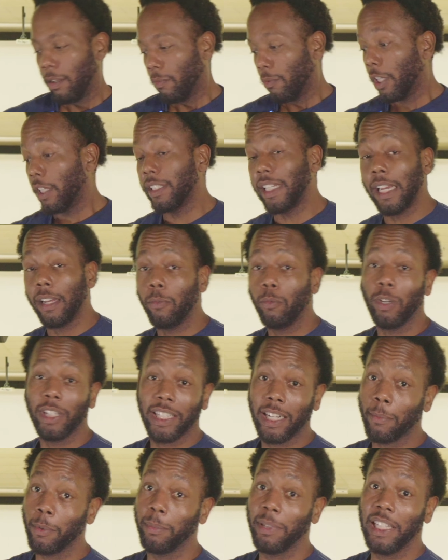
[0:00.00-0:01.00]
well, now, one
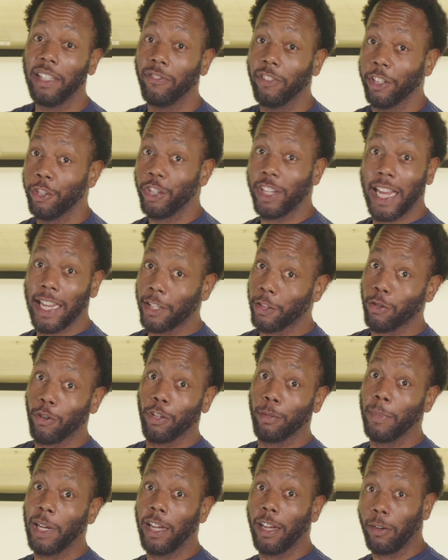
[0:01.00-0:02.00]
thing I'm a believer in, you got to throw
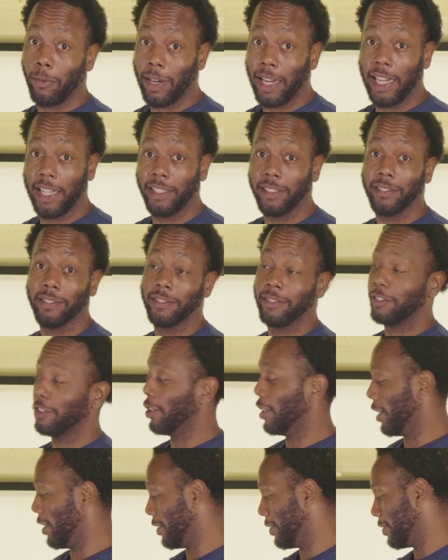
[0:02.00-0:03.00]
the ball right, you
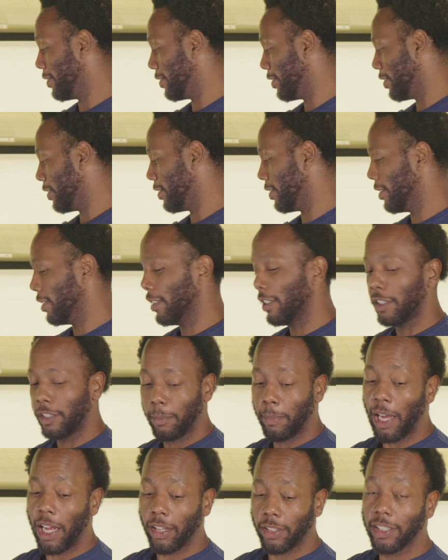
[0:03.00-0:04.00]
know. The
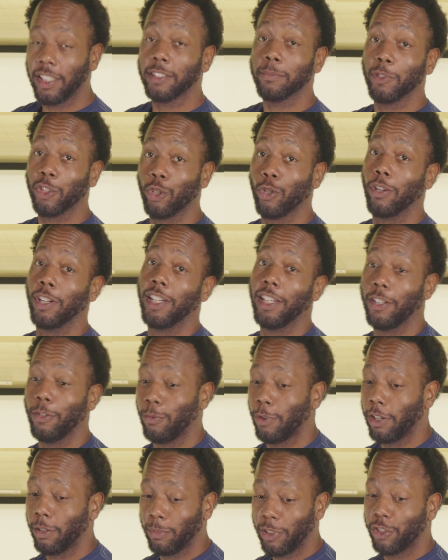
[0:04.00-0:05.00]
ball does majority of the
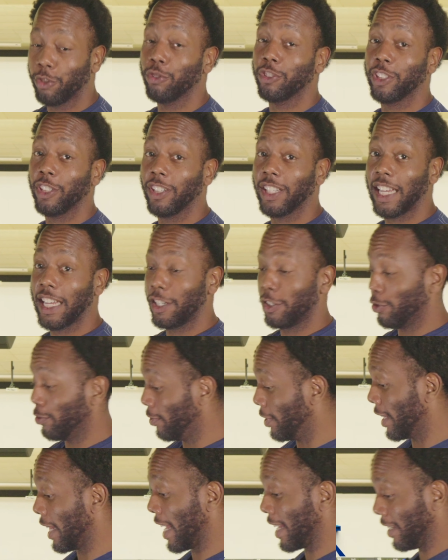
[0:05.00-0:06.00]
work, but you still got to do a
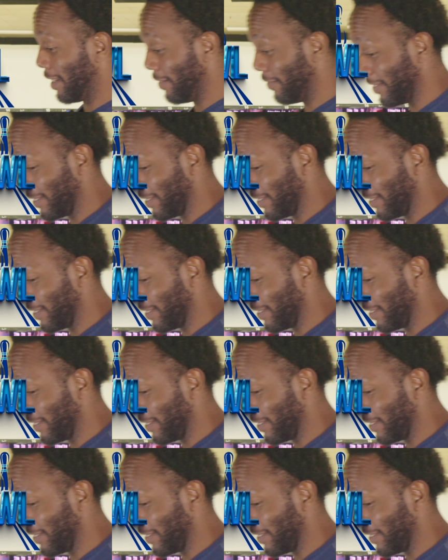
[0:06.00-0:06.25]
lot of